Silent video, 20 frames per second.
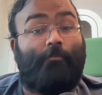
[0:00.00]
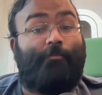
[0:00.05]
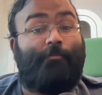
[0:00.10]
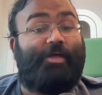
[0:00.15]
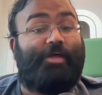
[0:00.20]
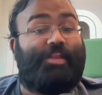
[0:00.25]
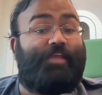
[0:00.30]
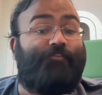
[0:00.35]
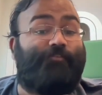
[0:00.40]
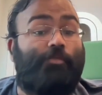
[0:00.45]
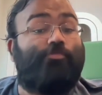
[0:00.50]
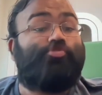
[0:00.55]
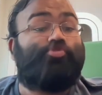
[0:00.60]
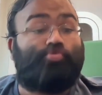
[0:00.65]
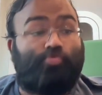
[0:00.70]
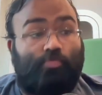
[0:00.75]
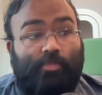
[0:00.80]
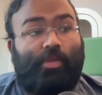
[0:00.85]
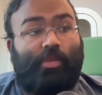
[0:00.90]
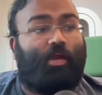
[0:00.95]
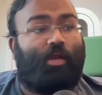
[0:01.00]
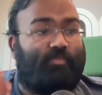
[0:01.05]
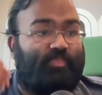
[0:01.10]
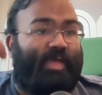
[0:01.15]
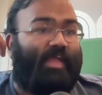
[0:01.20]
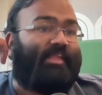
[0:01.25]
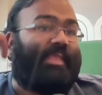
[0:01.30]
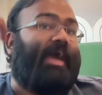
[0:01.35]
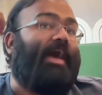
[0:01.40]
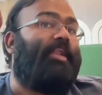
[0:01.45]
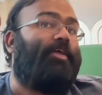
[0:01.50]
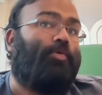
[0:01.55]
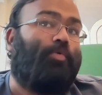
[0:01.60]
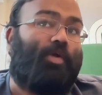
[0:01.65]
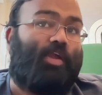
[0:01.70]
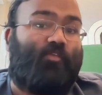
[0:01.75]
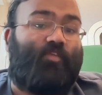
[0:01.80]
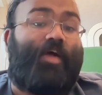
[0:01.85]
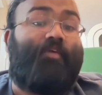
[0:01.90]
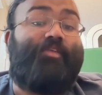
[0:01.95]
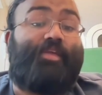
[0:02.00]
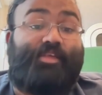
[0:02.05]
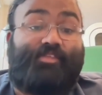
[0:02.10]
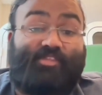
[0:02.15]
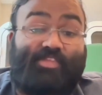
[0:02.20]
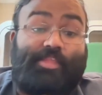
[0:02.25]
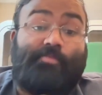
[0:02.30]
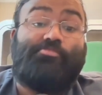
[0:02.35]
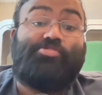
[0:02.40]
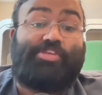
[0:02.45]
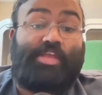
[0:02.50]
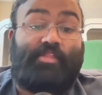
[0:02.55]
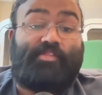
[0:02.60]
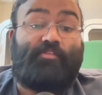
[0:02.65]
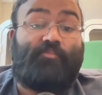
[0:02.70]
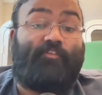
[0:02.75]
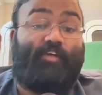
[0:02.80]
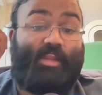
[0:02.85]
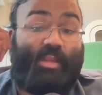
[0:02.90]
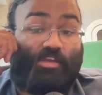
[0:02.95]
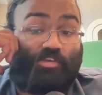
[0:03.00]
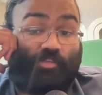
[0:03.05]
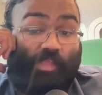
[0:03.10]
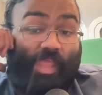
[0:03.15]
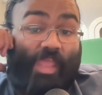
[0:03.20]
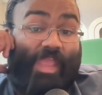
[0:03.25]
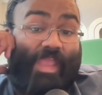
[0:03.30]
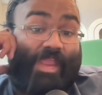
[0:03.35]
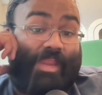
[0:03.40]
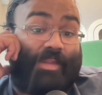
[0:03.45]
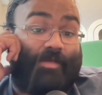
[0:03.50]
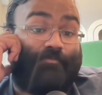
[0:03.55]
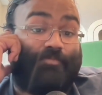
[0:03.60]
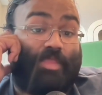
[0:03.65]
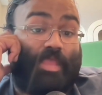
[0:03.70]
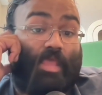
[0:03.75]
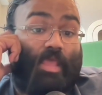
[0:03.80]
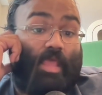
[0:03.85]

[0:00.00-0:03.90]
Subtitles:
But if you truly are in that category of having a slim chance of financial aid,